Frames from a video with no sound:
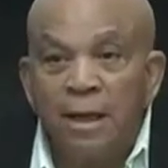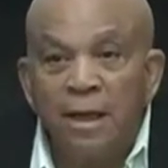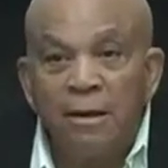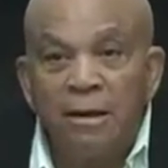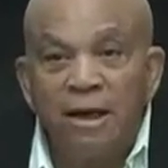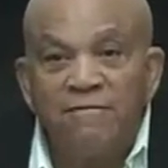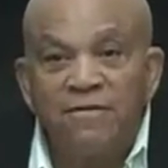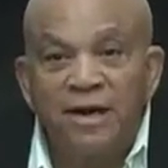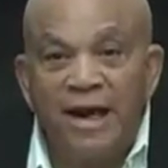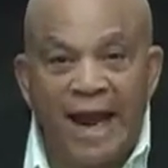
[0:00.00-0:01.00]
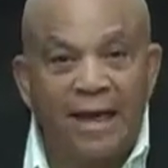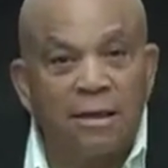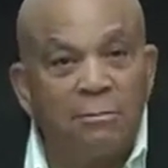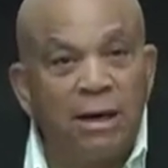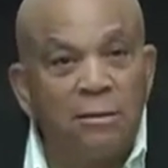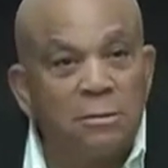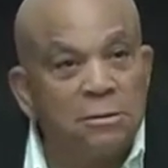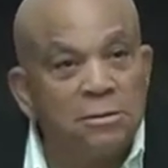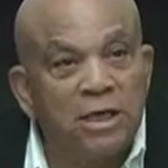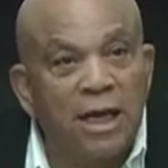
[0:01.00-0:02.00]
and a fanatic about
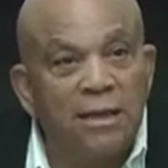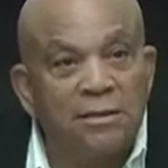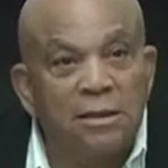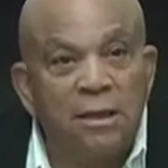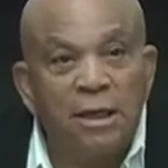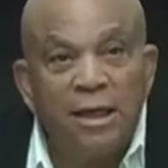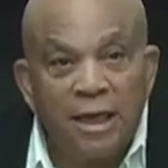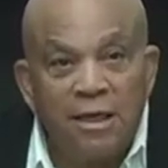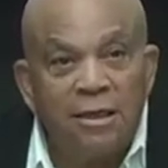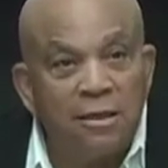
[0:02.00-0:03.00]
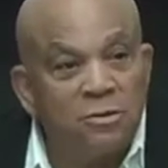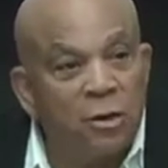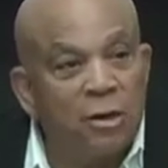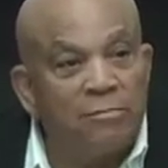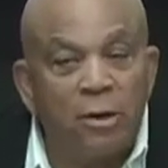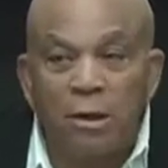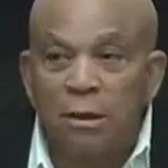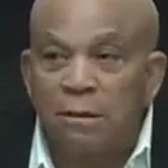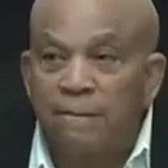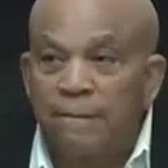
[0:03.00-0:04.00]
jazz, and anything Charlie
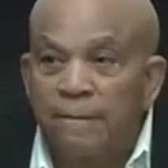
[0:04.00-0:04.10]
Parker